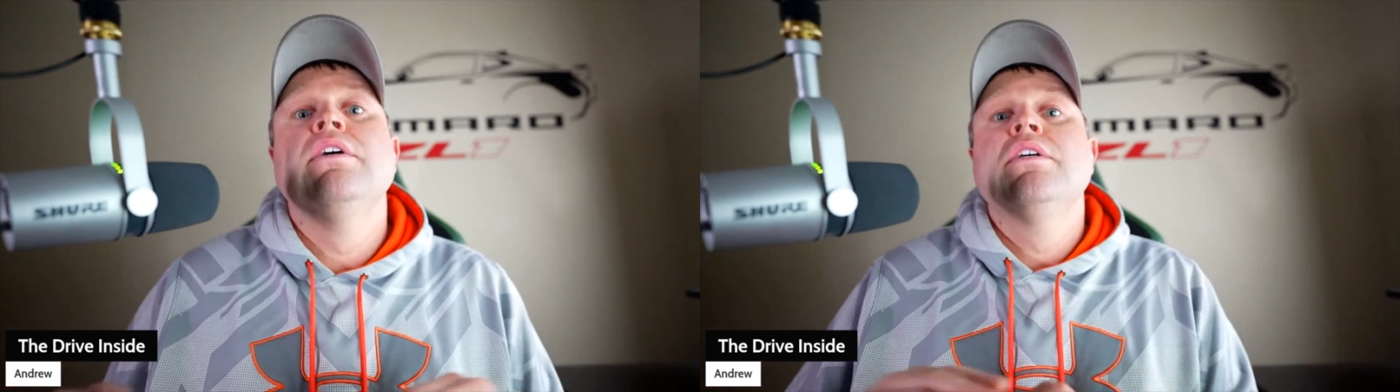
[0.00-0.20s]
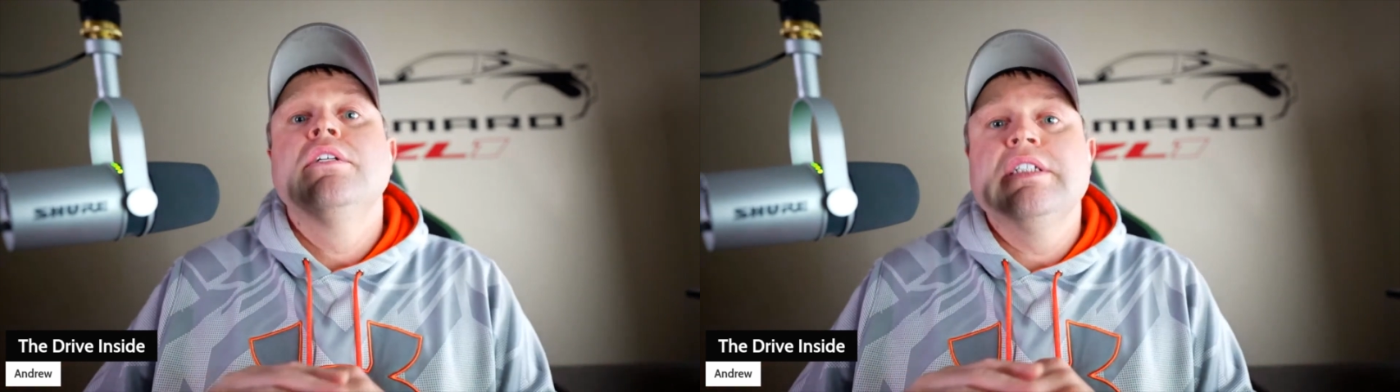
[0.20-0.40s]

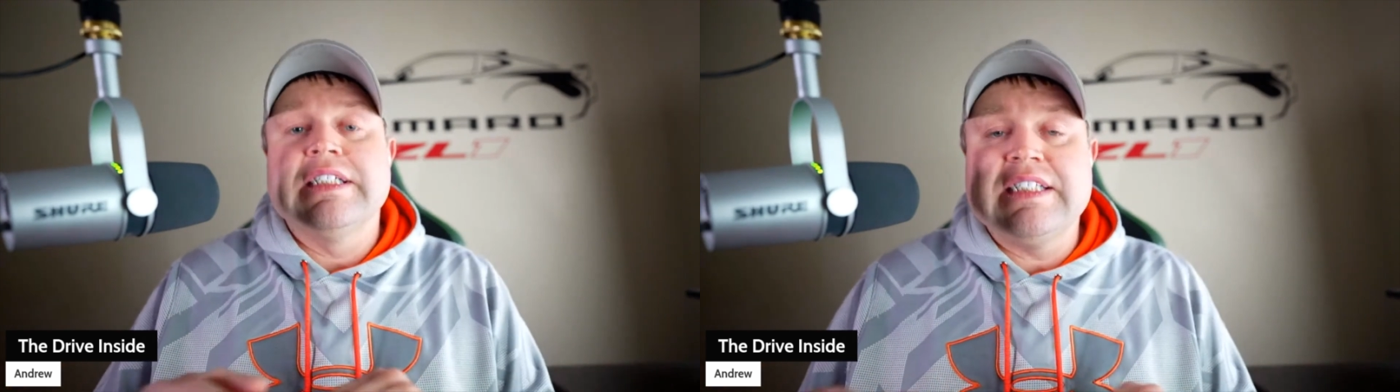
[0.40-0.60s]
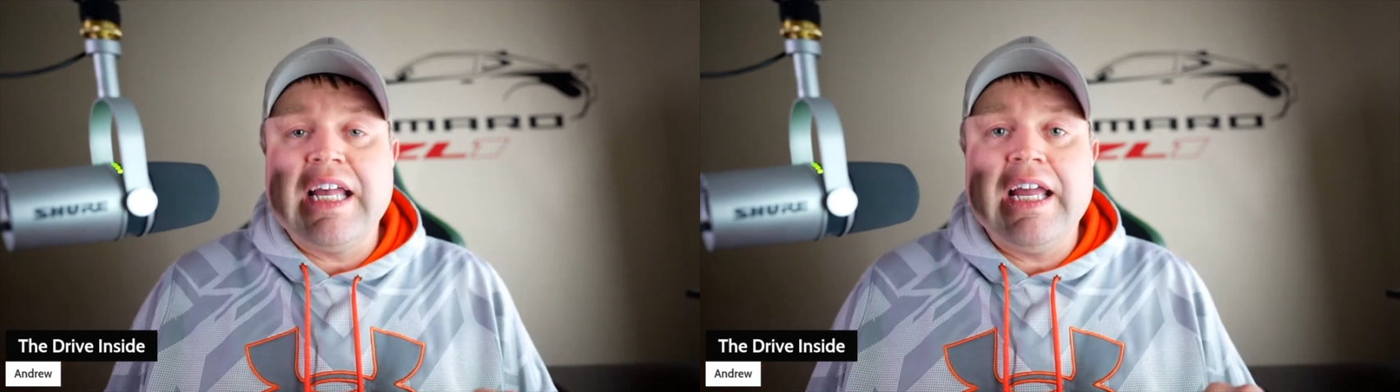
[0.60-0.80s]
to
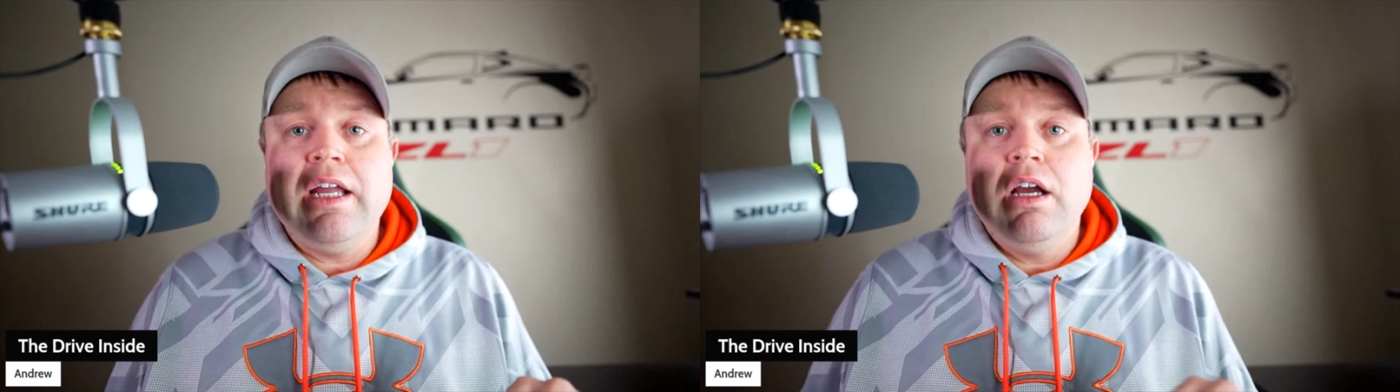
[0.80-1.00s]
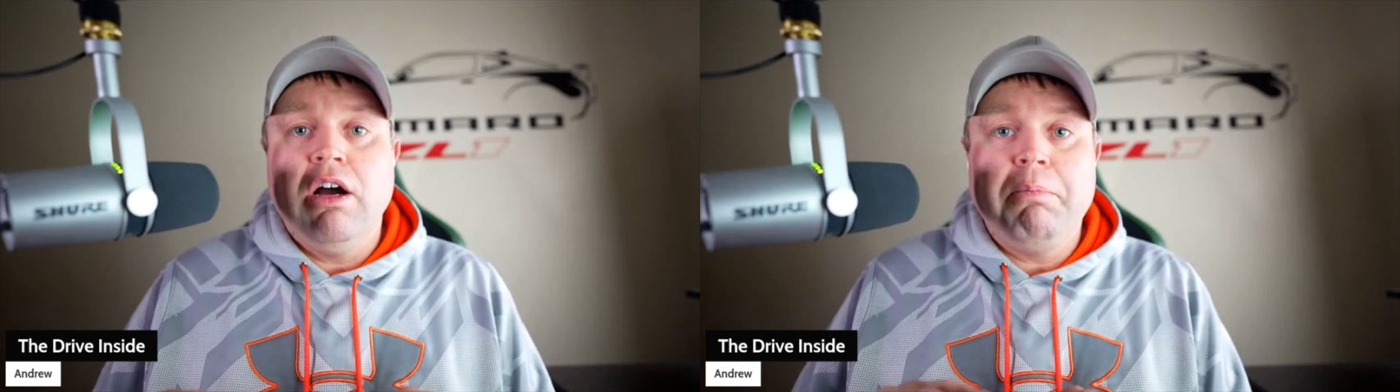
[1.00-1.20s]
say
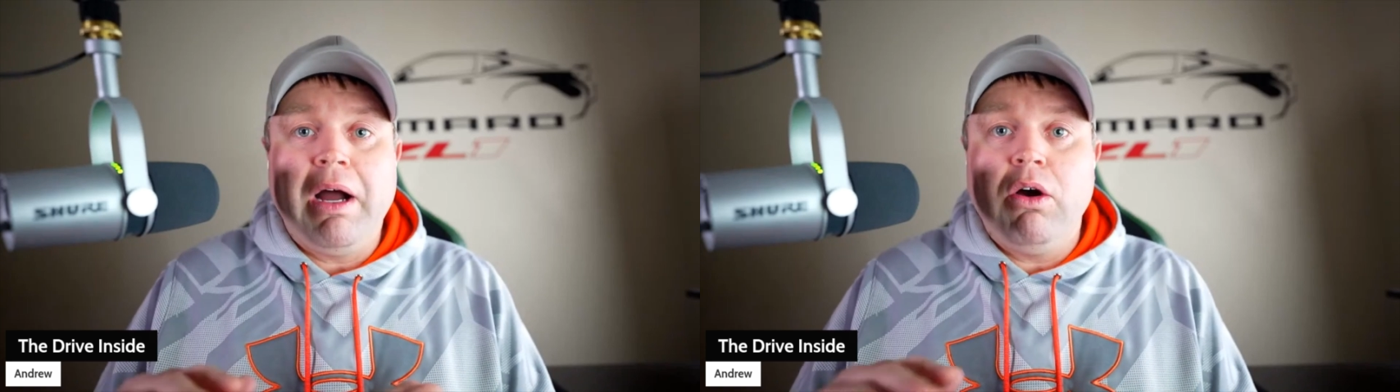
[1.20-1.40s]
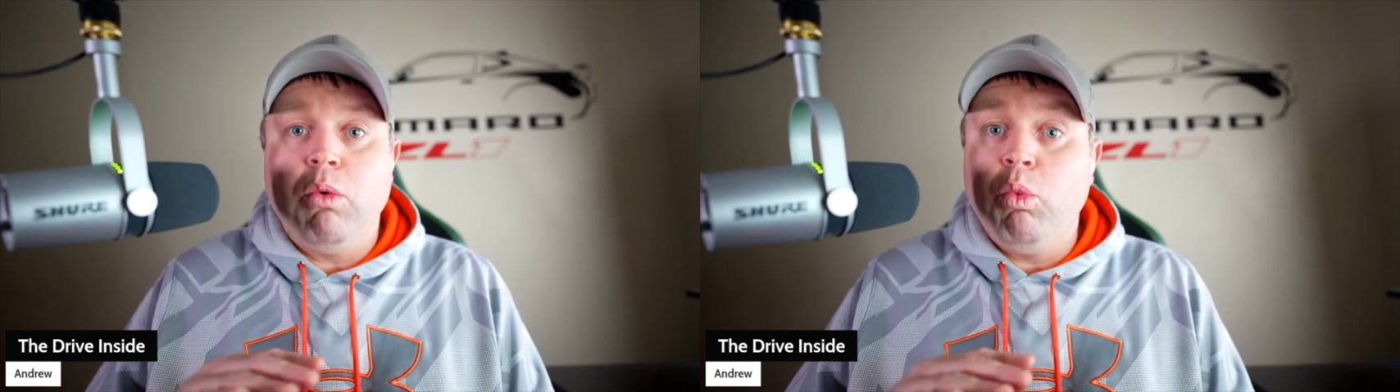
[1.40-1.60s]

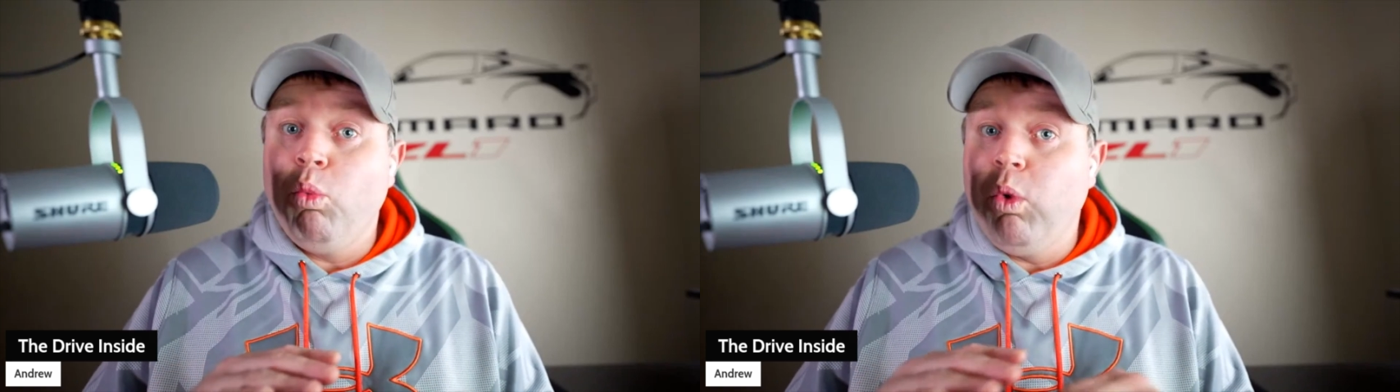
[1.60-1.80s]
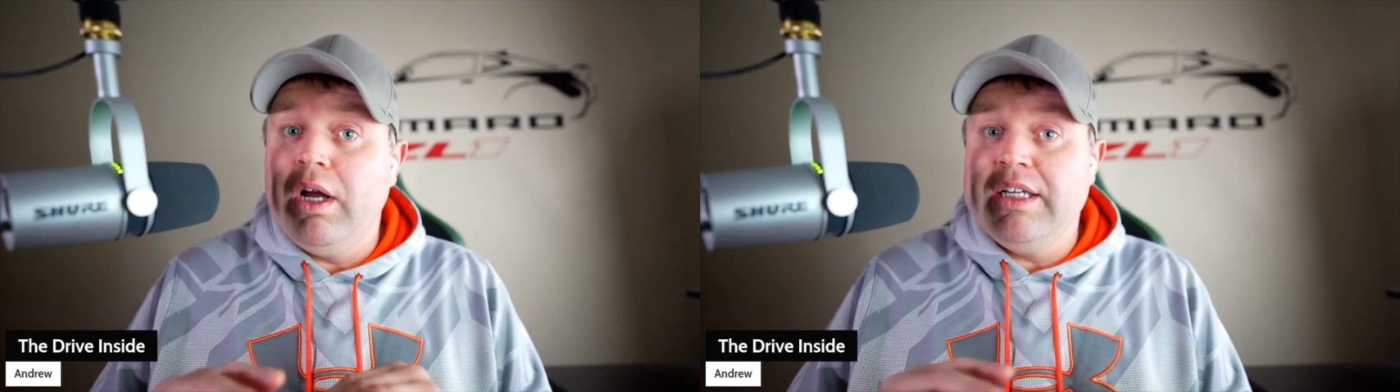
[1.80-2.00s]
about
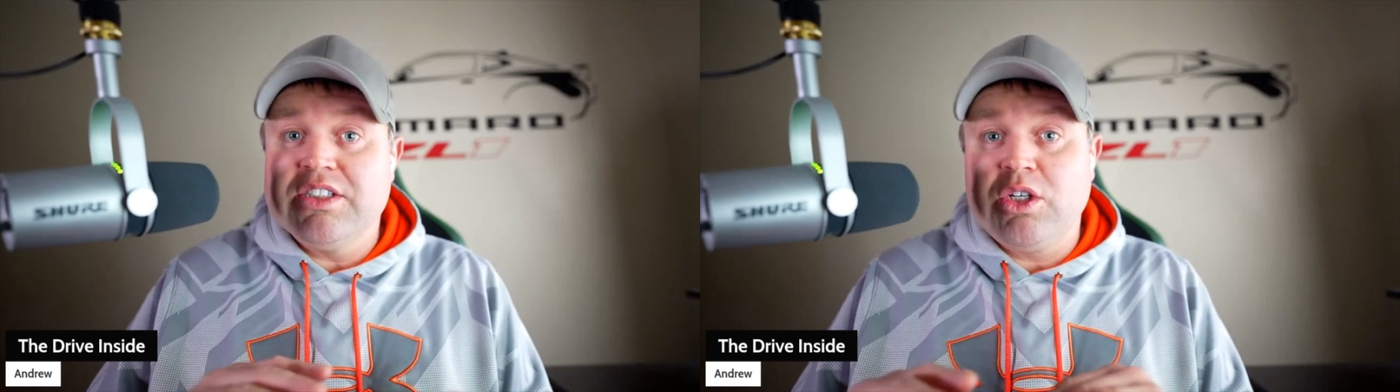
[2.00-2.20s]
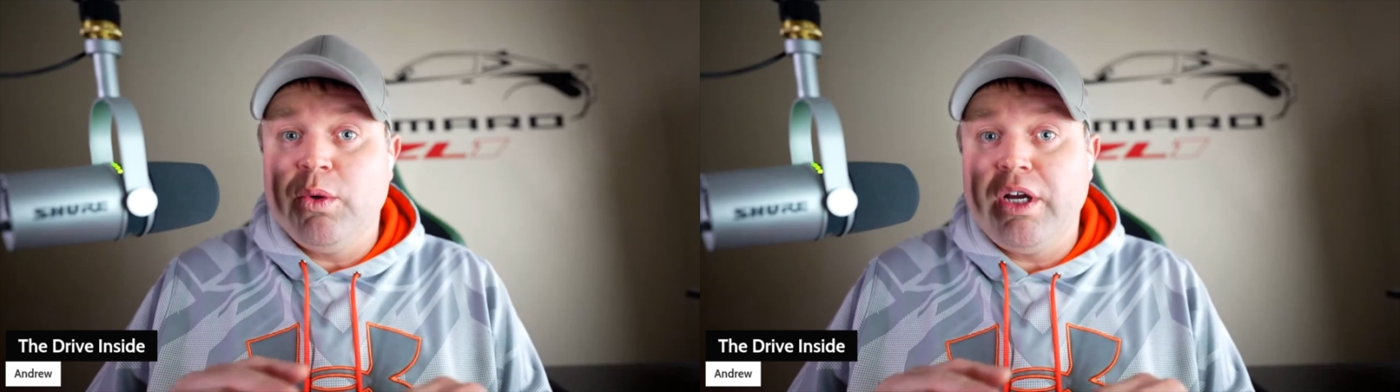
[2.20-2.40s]
what is
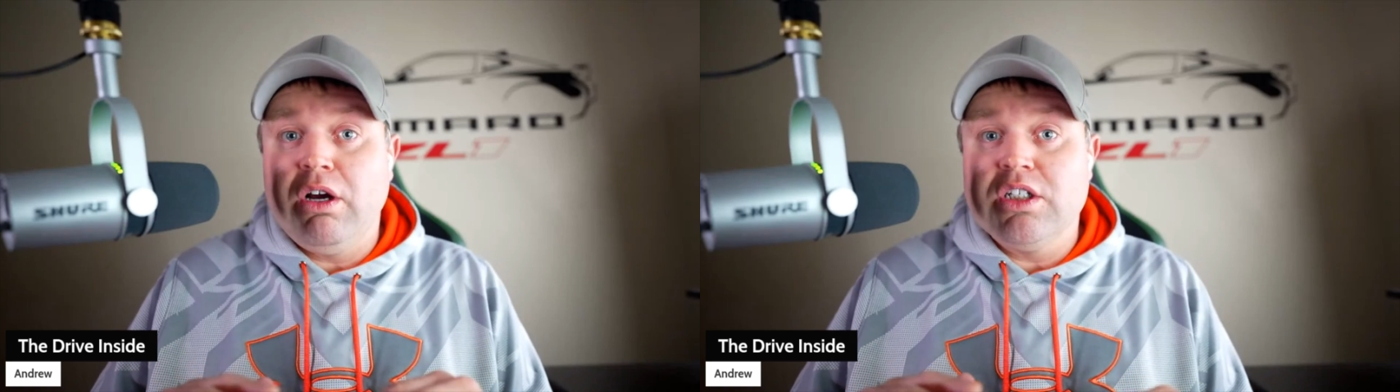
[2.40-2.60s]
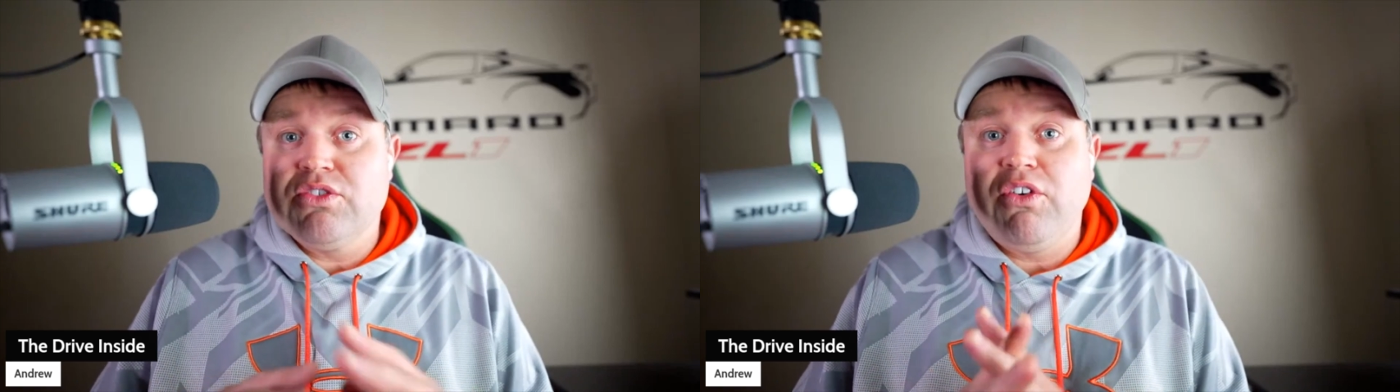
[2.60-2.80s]
going on
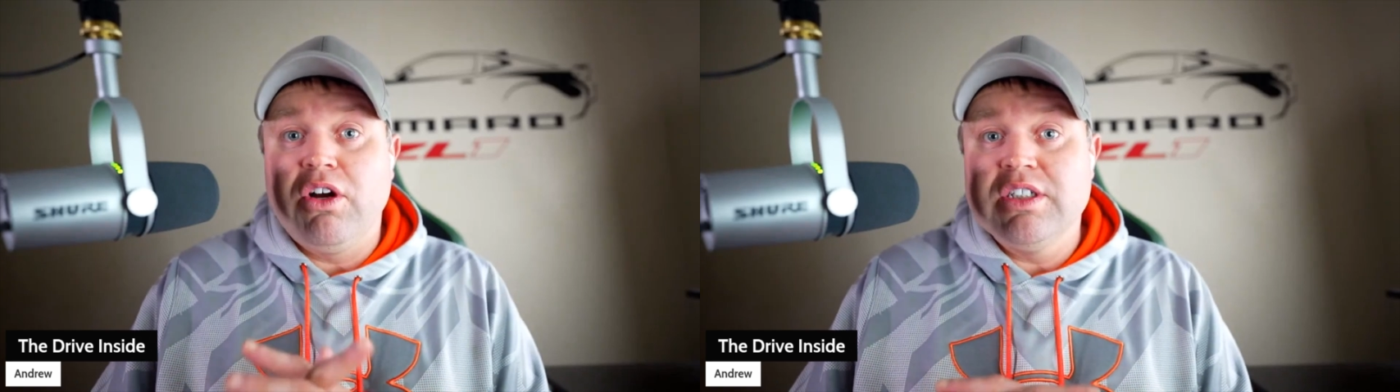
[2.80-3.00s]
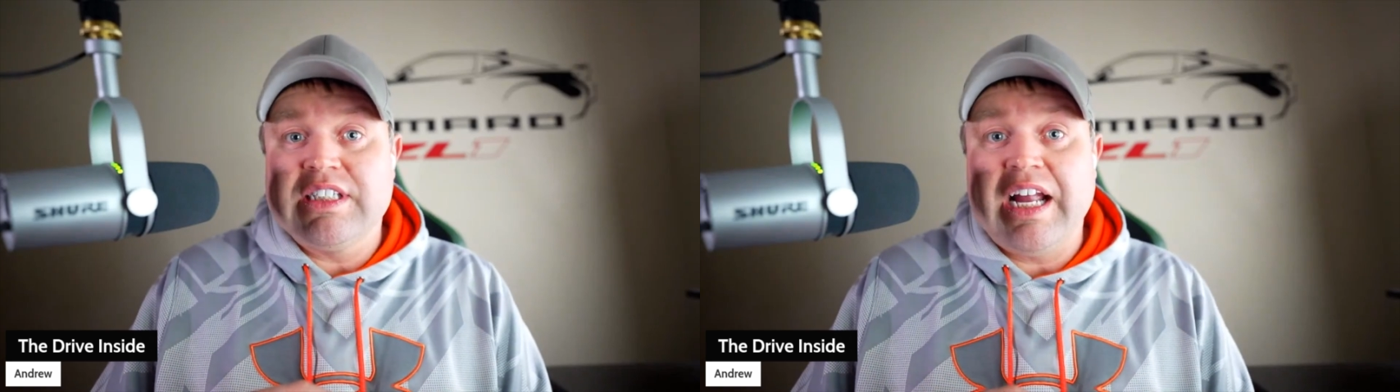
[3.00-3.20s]
as far
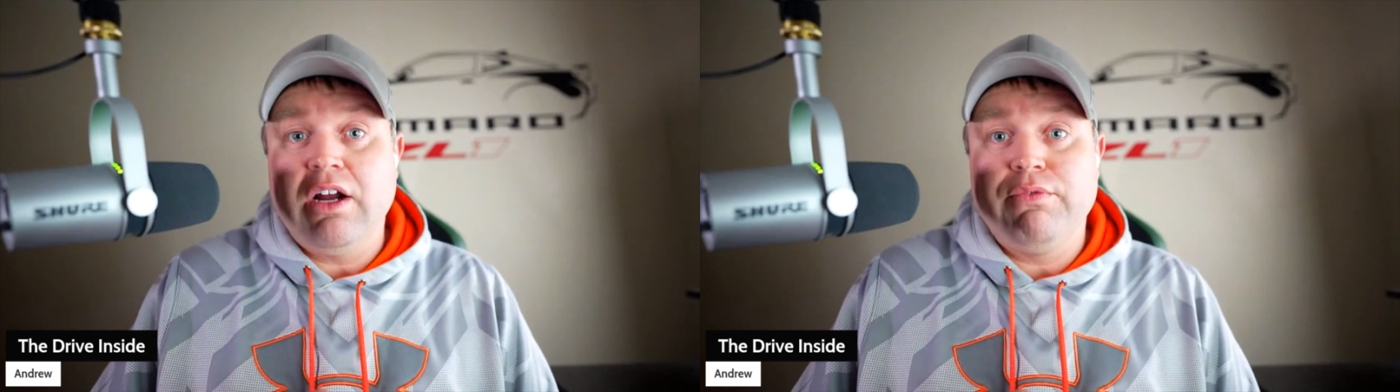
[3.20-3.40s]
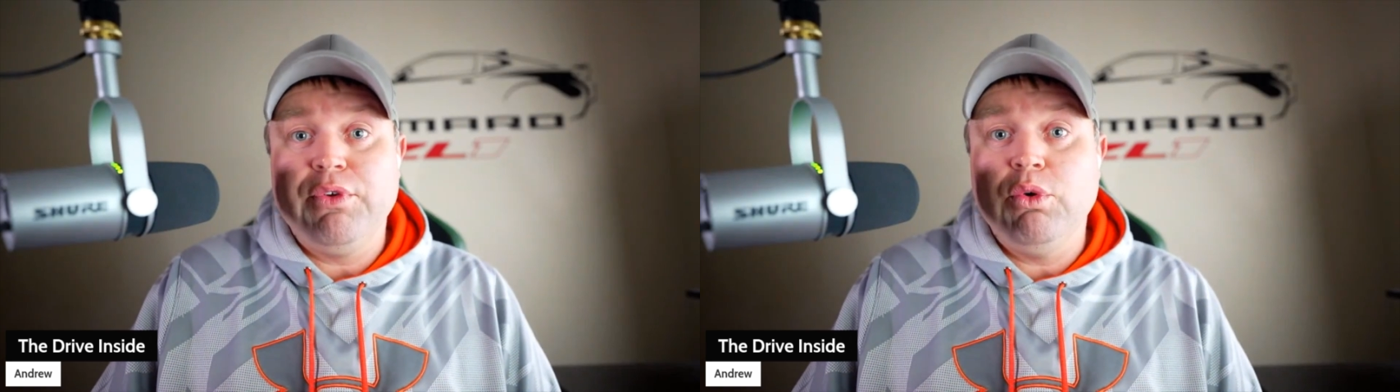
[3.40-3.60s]
as the air
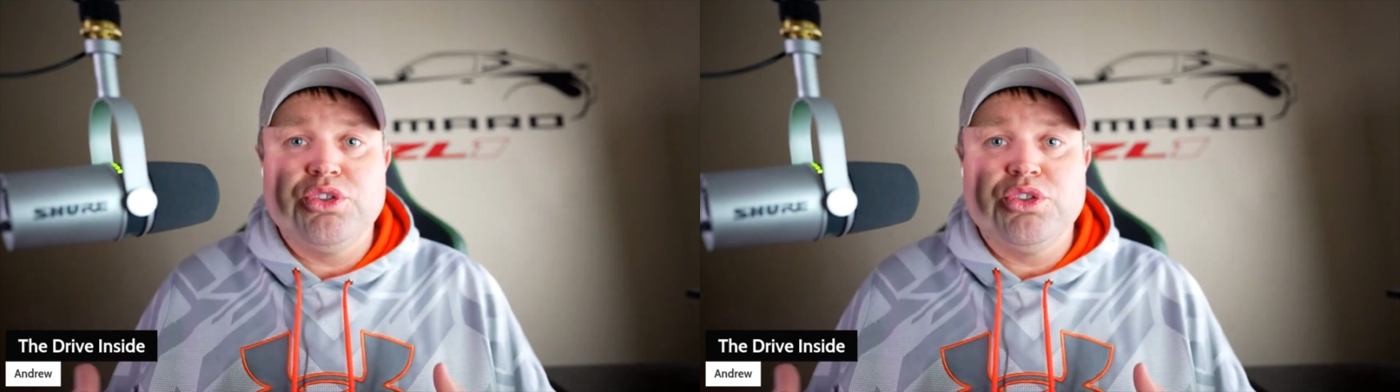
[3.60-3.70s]
fuel.